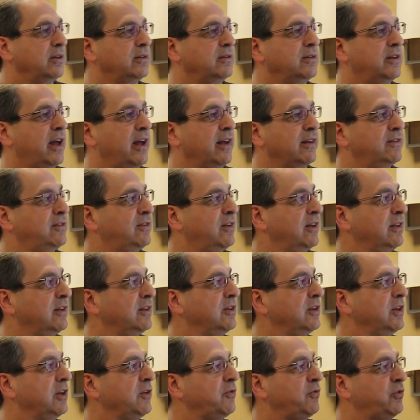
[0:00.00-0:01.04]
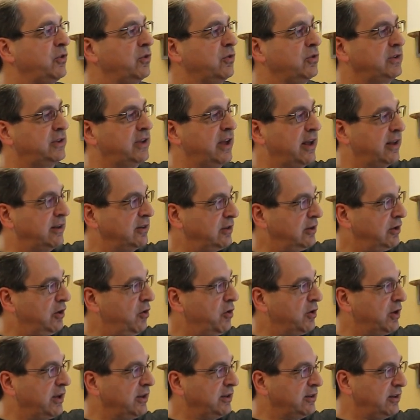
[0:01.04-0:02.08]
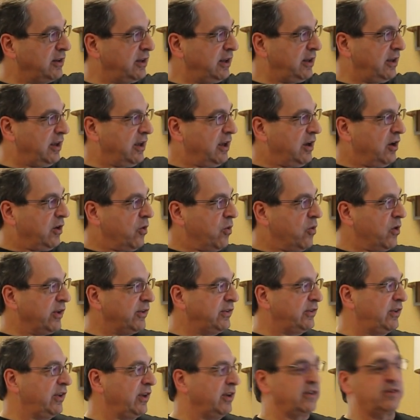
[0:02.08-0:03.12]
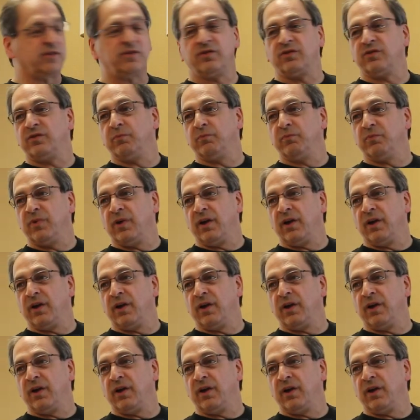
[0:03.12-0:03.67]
That's the, if you then loading the OS6